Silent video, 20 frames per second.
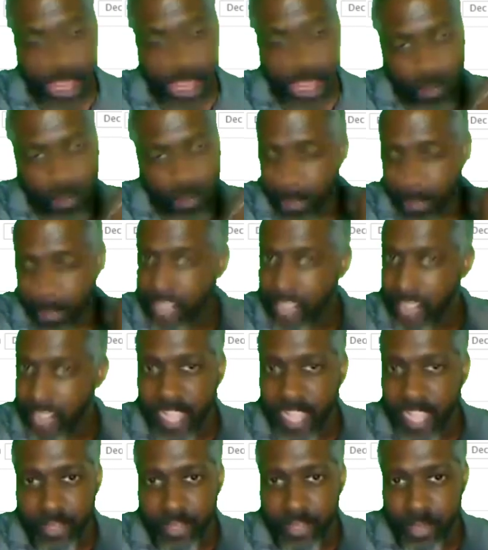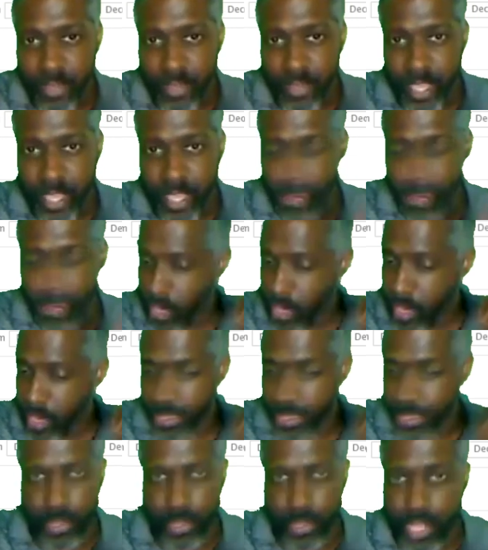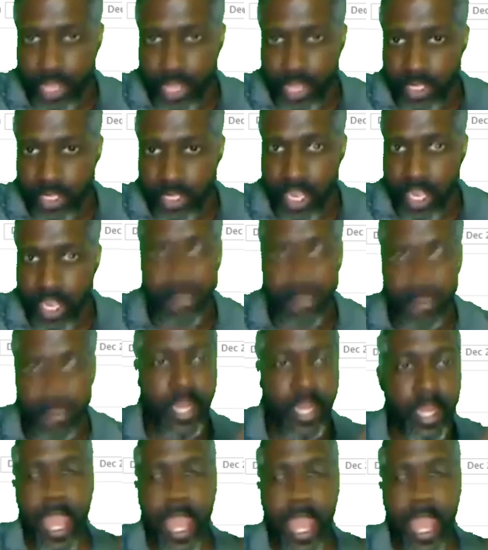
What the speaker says: We're about to have the new year. New things are coming,